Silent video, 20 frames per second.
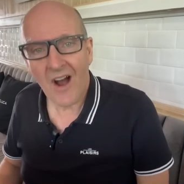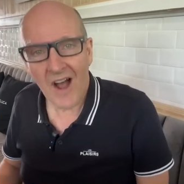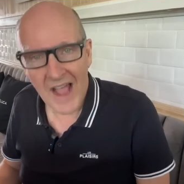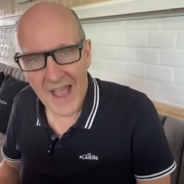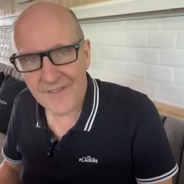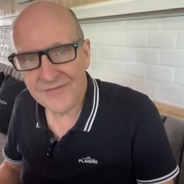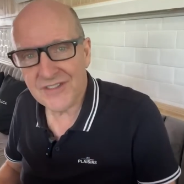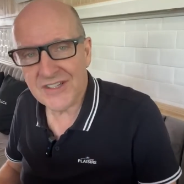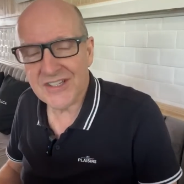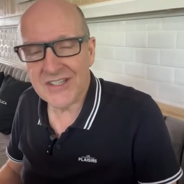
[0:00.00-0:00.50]
I
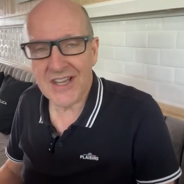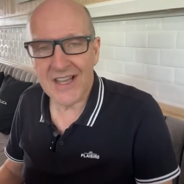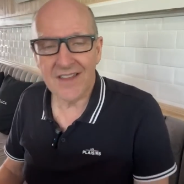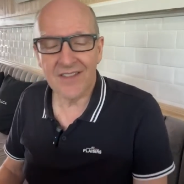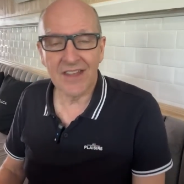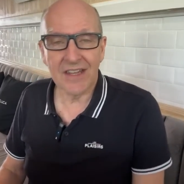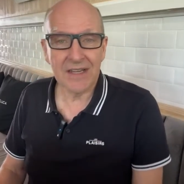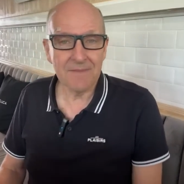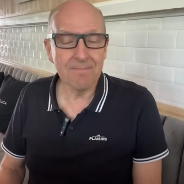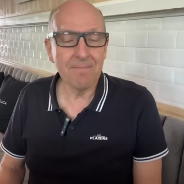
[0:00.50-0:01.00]
have to say
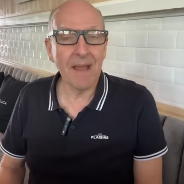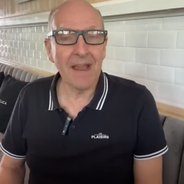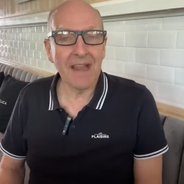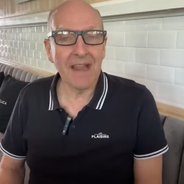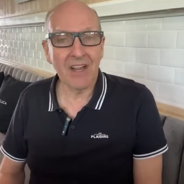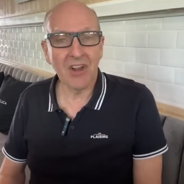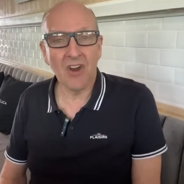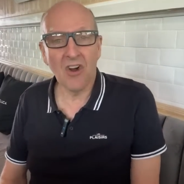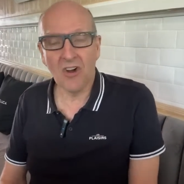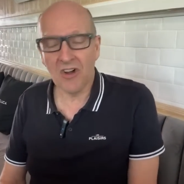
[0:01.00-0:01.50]
that in
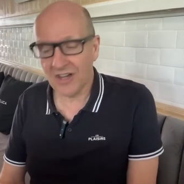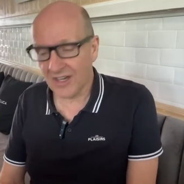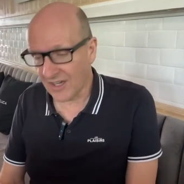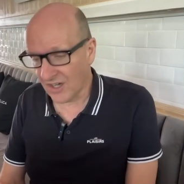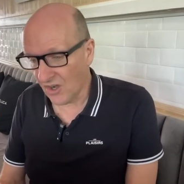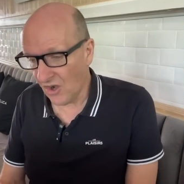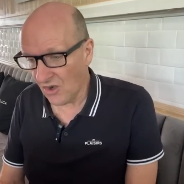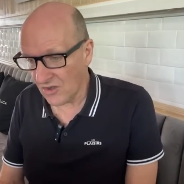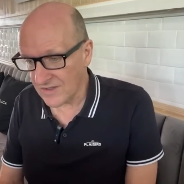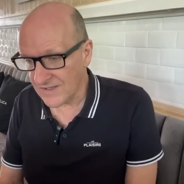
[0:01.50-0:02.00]
Bangkok,
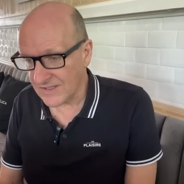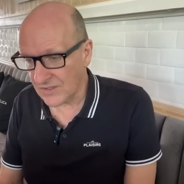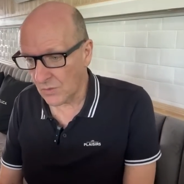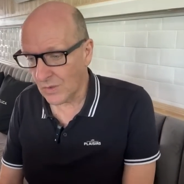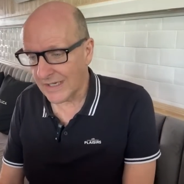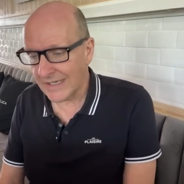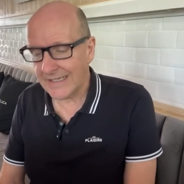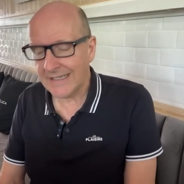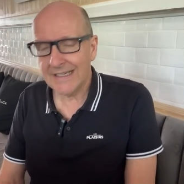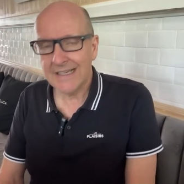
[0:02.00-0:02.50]

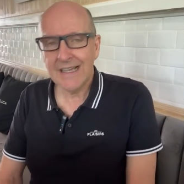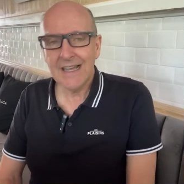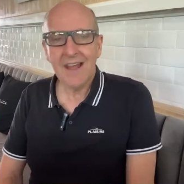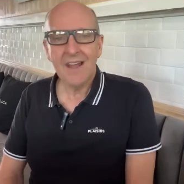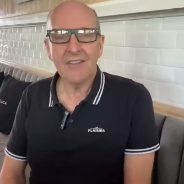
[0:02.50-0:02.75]
Aussiewee,